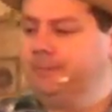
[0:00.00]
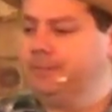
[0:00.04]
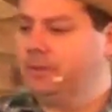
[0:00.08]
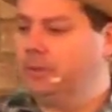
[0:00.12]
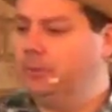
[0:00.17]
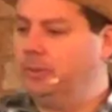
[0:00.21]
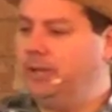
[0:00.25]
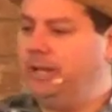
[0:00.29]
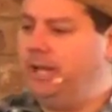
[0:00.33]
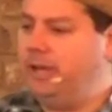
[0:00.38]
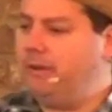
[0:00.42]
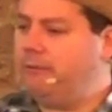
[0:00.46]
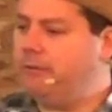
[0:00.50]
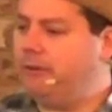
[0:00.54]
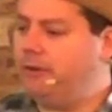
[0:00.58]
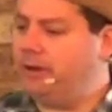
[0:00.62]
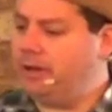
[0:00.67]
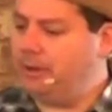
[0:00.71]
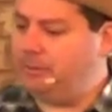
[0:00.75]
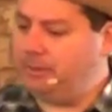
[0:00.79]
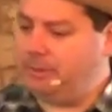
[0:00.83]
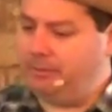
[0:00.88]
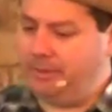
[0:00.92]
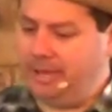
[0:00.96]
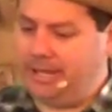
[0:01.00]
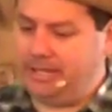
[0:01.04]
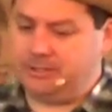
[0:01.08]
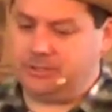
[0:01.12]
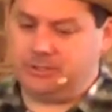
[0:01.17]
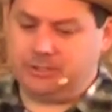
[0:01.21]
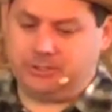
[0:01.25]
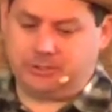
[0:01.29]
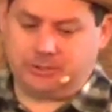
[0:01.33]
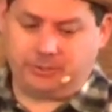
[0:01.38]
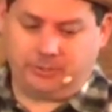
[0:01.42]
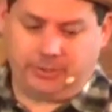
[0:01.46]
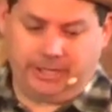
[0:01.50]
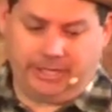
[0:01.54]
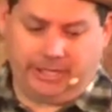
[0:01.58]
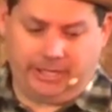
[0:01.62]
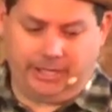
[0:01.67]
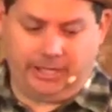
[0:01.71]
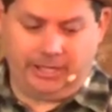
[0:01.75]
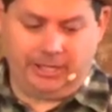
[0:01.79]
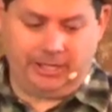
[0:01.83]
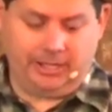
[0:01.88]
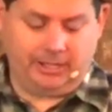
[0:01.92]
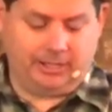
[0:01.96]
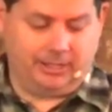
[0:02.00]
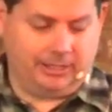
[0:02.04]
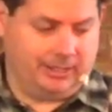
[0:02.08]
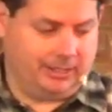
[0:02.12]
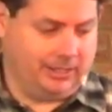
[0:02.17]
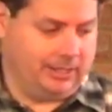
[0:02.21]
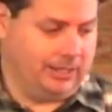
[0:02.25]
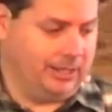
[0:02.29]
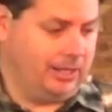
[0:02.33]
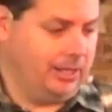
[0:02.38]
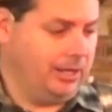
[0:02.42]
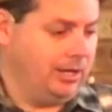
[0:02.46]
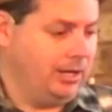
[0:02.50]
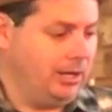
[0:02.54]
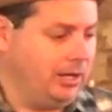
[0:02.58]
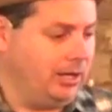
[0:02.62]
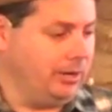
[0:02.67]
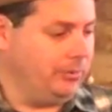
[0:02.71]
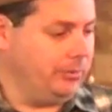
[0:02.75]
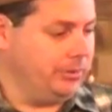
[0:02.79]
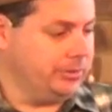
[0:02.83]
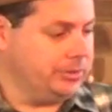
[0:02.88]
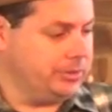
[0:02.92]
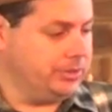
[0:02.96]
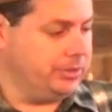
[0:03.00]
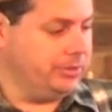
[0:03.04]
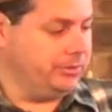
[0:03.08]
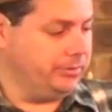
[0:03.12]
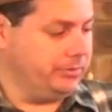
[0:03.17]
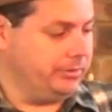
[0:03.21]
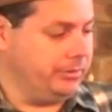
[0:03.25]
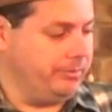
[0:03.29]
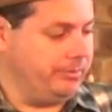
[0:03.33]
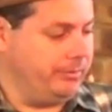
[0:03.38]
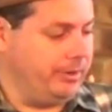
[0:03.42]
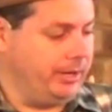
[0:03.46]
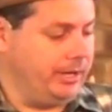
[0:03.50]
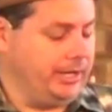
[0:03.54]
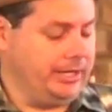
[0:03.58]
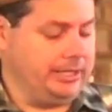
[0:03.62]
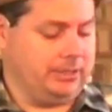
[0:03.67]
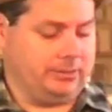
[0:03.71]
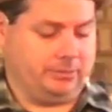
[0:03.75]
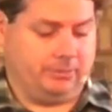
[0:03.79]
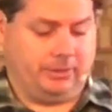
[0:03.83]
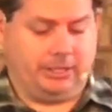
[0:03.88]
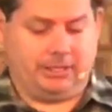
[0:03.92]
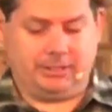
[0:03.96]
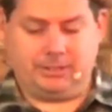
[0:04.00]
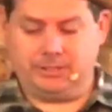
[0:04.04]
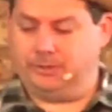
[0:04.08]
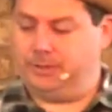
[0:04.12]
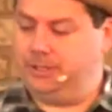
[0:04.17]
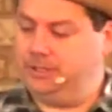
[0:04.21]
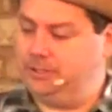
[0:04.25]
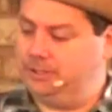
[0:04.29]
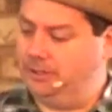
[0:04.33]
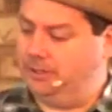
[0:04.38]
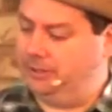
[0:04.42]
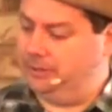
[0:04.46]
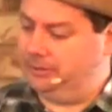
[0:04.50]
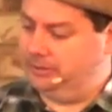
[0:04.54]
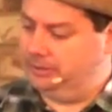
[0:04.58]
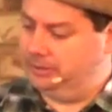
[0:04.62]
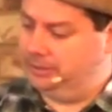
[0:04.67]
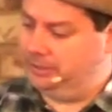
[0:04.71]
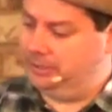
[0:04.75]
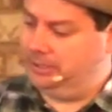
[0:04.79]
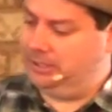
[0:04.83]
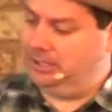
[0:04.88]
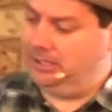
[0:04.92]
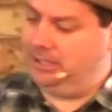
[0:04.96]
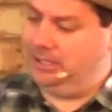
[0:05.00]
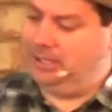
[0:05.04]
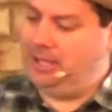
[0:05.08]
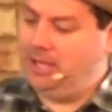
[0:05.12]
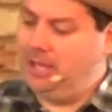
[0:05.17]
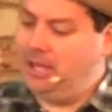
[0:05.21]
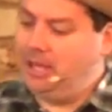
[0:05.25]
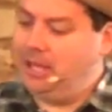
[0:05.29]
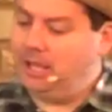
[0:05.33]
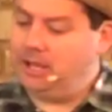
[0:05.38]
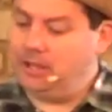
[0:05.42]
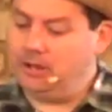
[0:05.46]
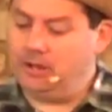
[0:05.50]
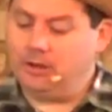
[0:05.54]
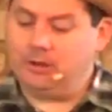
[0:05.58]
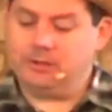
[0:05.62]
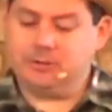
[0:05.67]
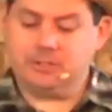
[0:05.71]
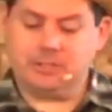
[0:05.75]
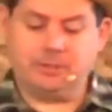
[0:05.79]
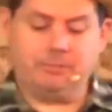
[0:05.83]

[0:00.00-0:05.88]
whenever I'm about to swear, I want you to remind me so I don't. And I was